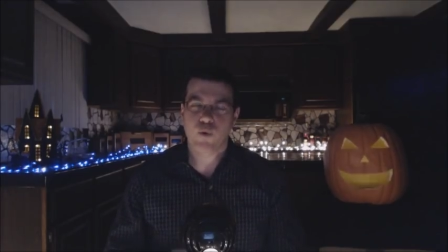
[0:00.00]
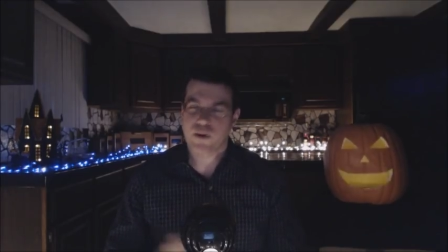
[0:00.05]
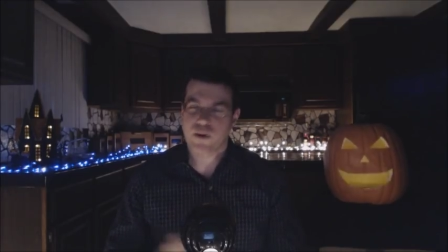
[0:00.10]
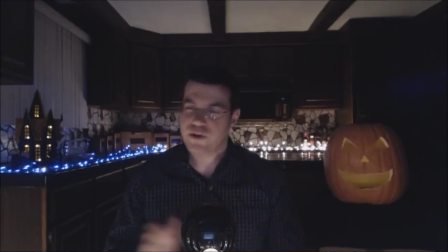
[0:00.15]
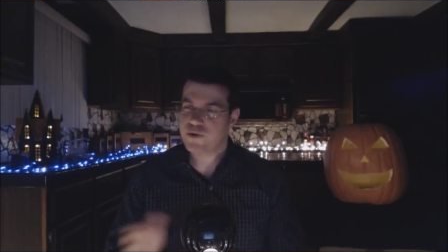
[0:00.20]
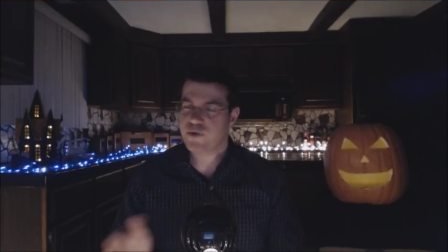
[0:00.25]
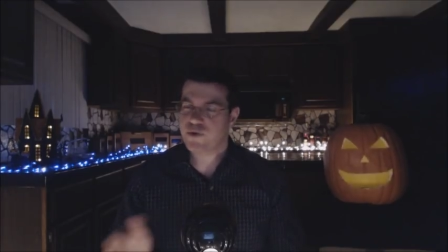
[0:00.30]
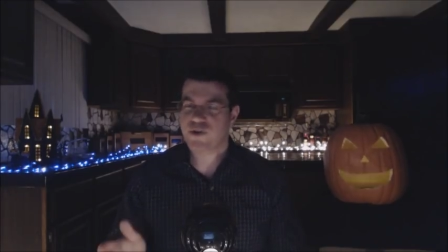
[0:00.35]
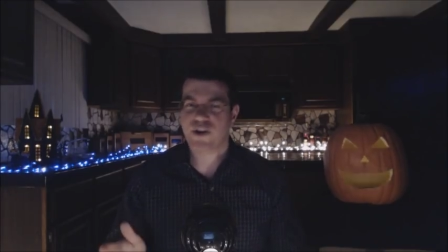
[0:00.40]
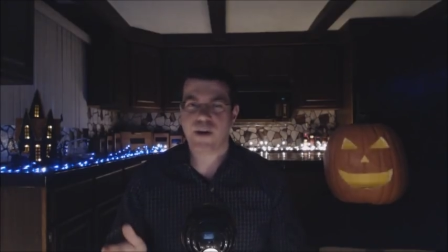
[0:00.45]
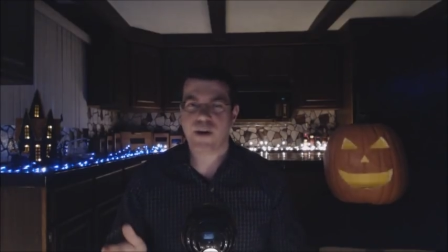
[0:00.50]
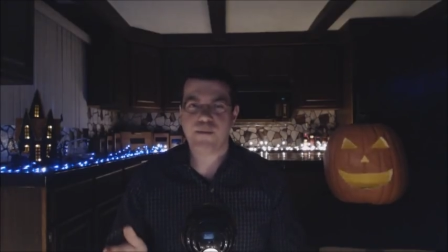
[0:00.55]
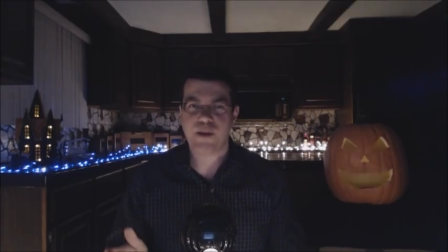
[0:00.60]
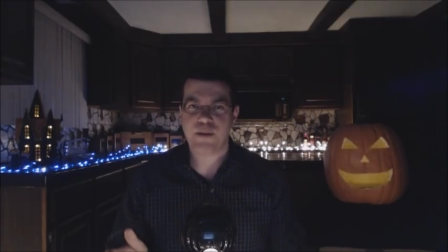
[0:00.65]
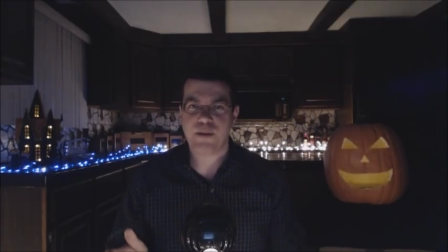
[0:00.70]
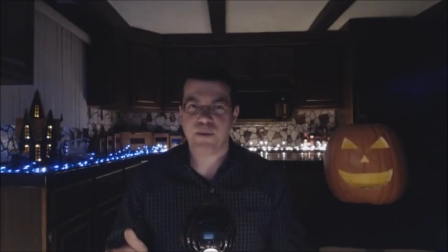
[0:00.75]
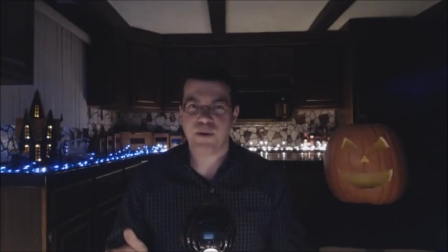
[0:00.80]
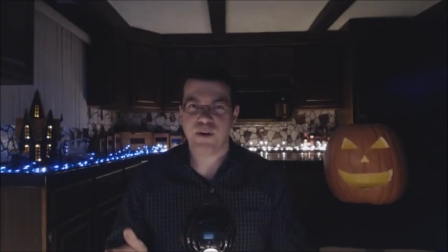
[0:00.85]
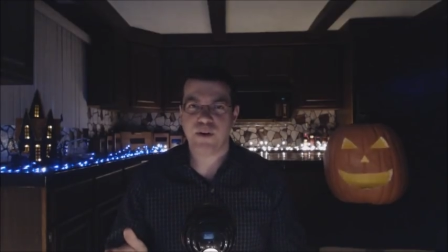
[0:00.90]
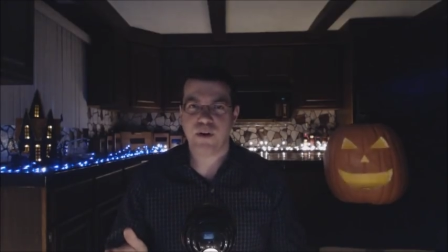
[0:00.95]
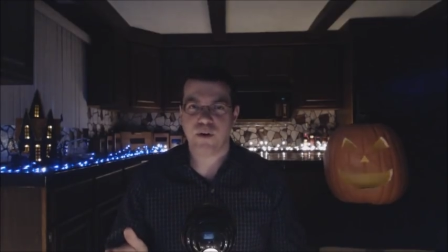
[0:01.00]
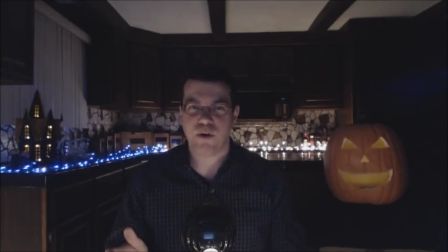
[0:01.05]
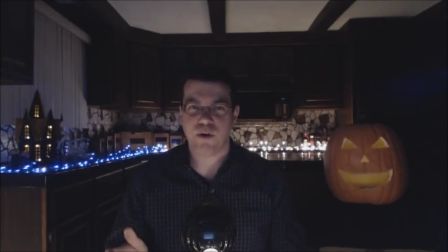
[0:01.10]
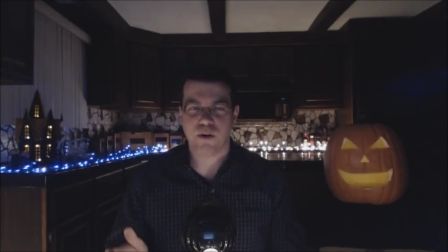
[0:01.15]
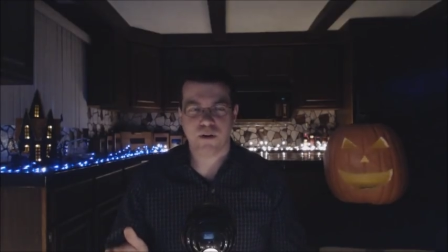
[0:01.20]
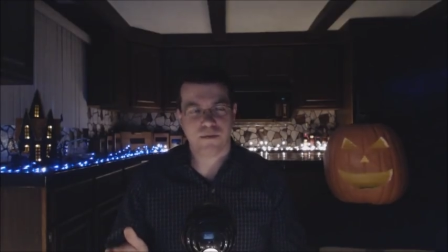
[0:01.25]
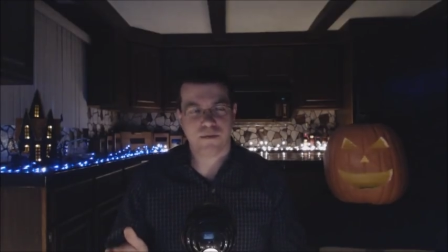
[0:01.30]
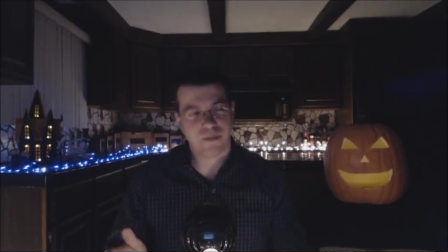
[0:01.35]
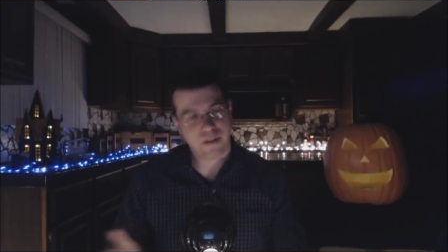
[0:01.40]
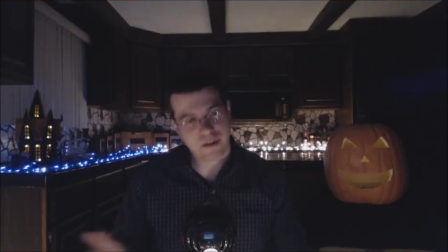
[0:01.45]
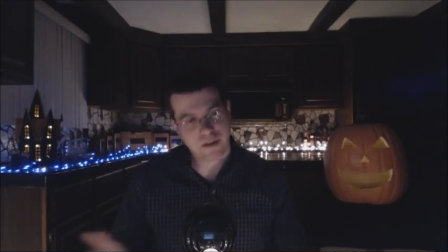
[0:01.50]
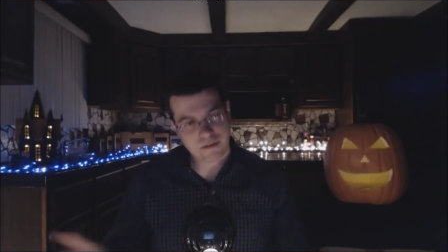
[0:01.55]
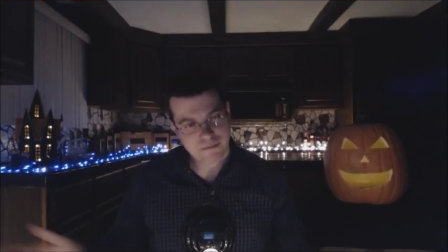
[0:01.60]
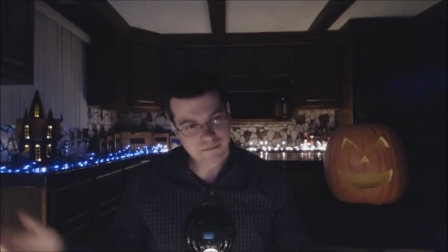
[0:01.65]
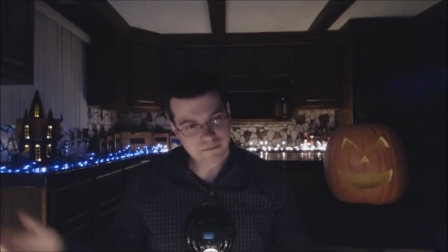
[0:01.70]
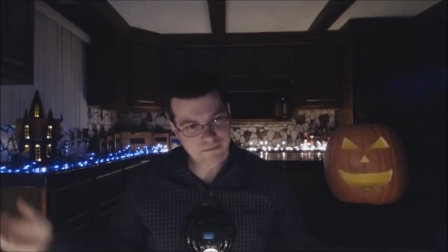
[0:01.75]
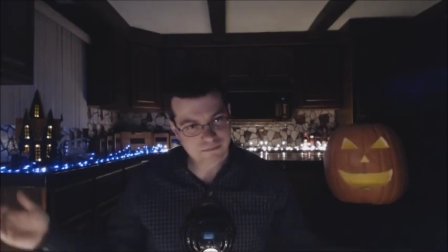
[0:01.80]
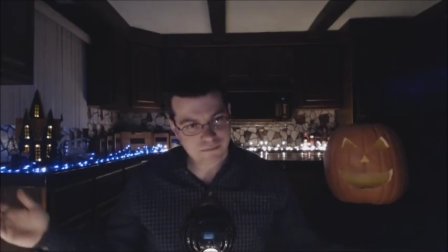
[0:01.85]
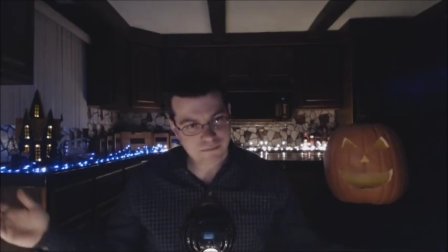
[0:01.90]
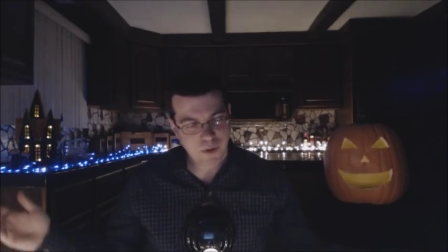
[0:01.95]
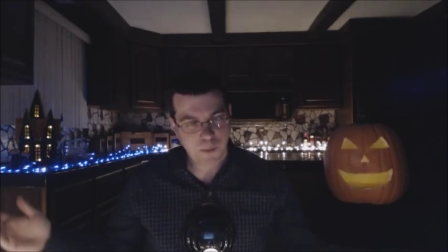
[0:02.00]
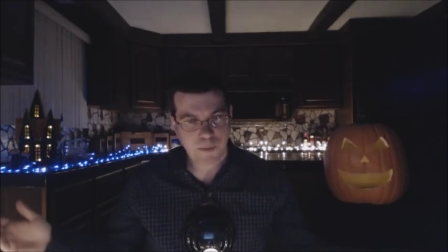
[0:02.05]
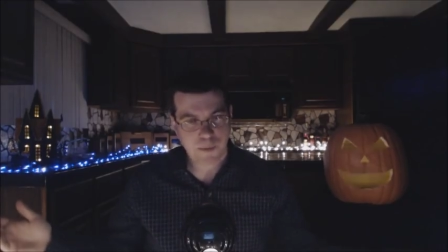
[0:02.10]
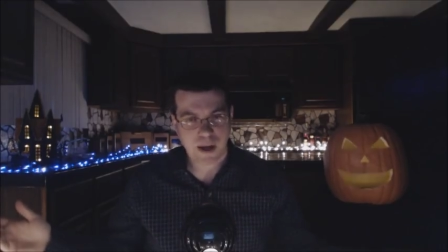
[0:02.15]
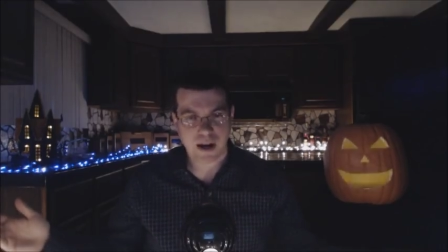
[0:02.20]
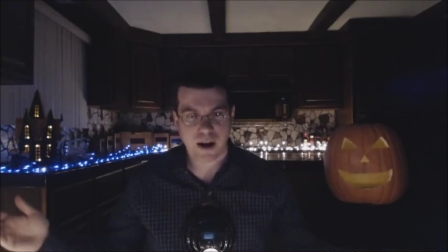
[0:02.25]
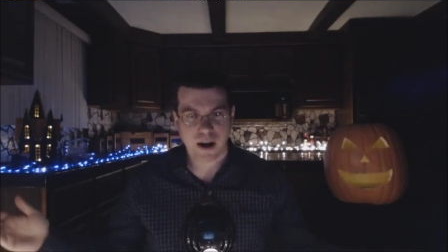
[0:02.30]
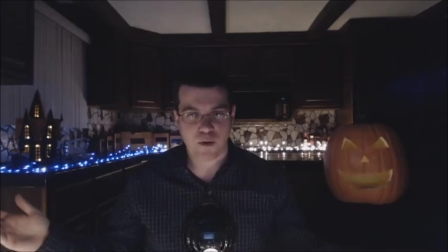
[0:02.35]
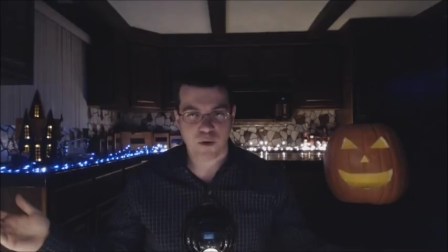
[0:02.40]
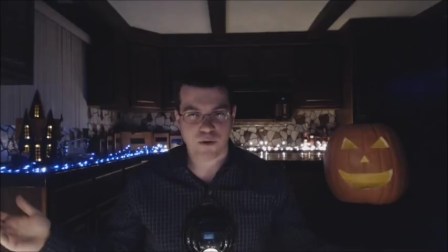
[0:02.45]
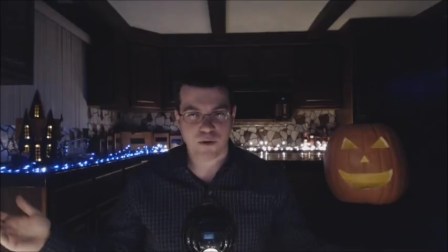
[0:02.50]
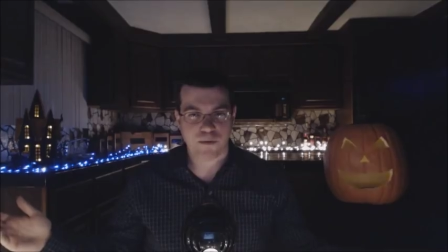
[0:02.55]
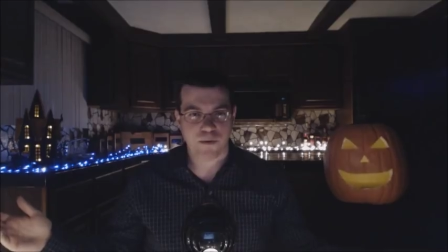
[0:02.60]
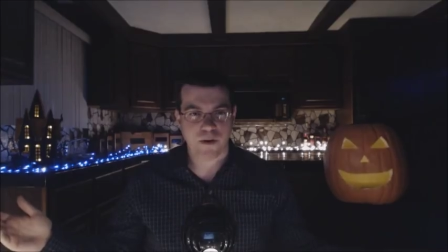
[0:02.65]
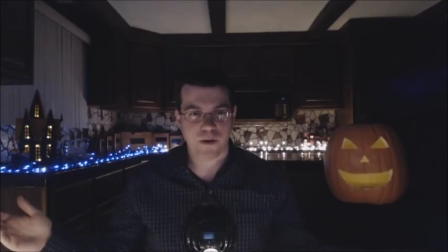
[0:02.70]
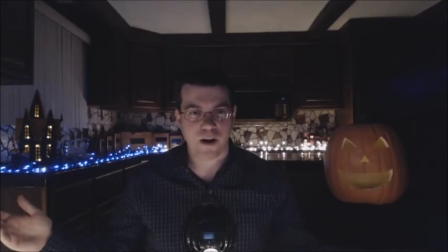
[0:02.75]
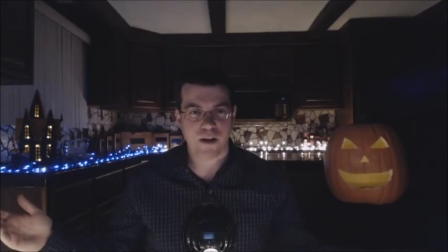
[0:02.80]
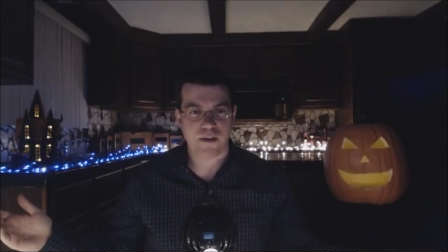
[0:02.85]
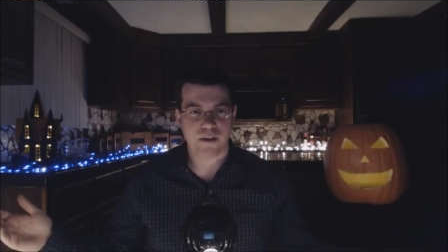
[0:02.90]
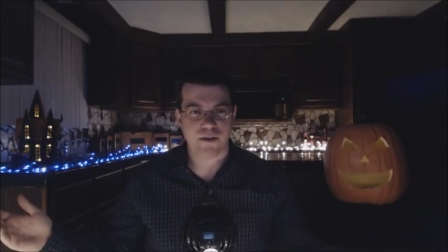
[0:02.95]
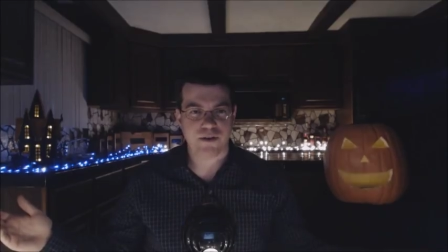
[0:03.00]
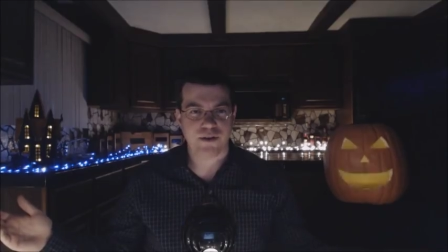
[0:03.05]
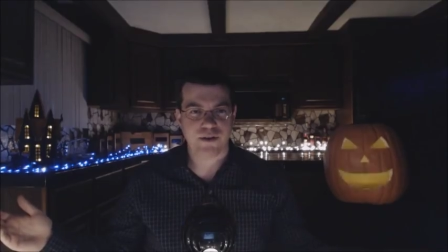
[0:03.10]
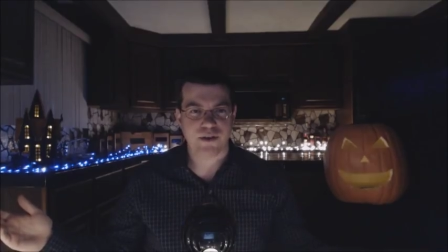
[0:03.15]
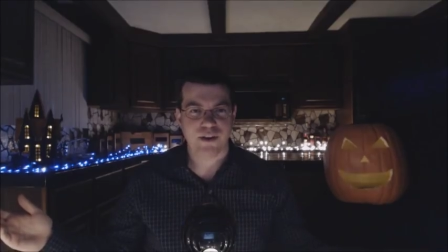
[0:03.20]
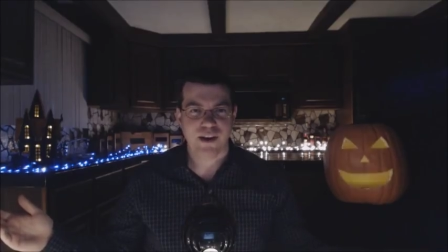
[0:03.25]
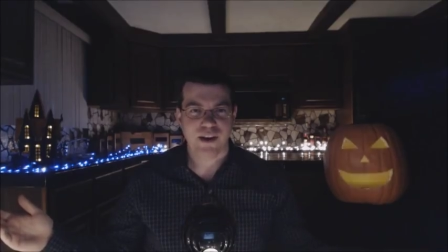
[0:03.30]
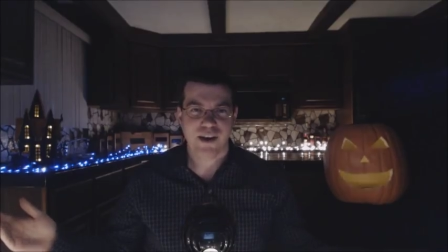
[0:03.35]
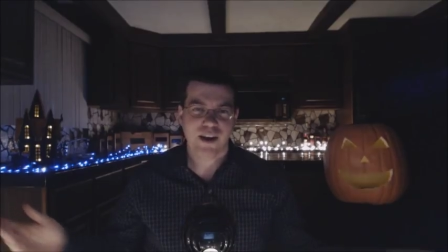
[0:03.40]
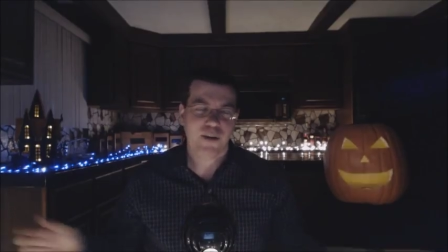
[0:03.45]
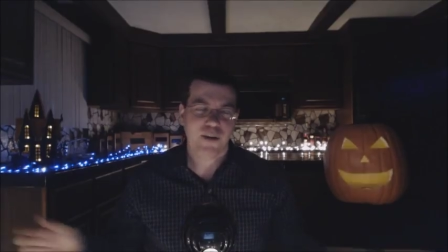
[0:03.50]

What works for some people in a horror film may not work for others.